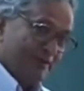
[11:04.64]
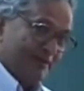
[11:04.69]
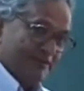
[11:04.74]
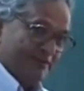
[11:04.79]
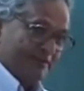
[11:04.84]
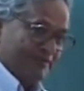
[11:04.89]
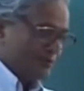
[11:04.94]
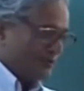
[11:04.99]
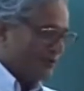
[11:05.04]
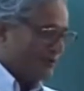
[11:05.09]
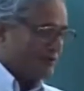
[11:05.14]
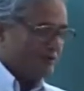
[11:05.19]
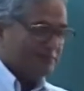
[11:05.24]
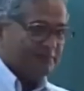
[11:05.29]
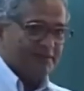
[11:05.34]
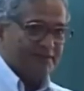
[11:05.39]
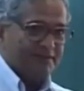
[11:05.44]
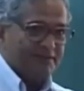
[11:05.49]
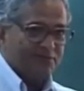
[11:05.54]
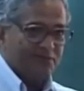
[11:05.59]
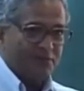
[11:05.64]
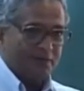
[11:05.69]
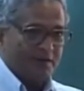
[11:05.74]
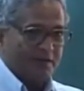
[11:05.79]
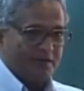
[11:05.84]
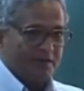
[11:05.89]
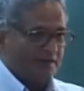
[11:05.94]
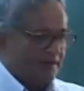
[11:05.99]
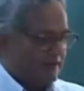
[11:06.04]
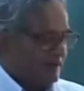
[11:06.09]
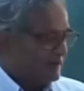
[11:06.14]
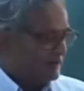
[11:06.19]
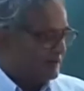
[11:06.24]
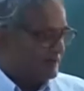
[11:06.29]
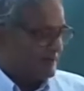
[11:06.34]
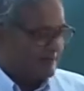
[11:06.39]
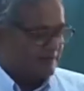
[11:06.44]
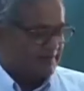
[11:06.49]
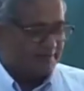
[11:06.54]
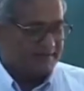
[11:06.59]
imagine if you want to make a small all
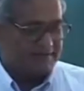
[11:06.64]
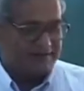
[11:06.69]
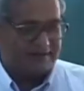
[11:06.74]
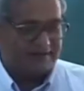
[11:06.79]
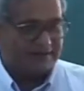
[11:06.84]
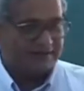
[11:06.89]
this uh,